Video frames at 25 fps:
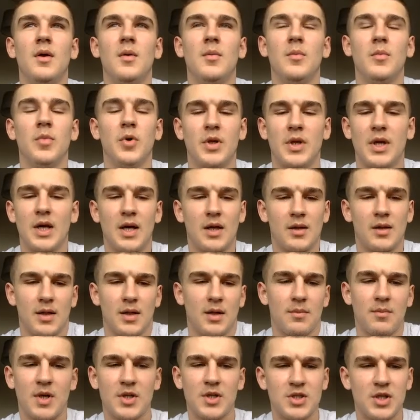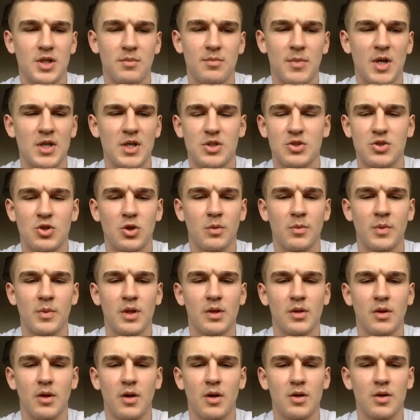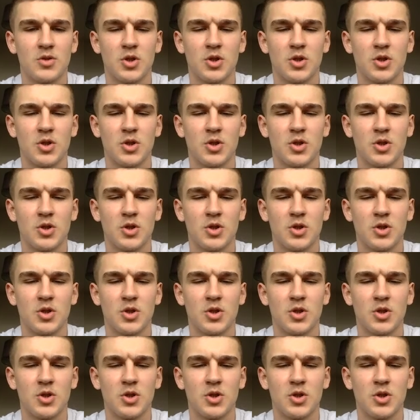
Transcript: But yeah, like Magic taught me a lot.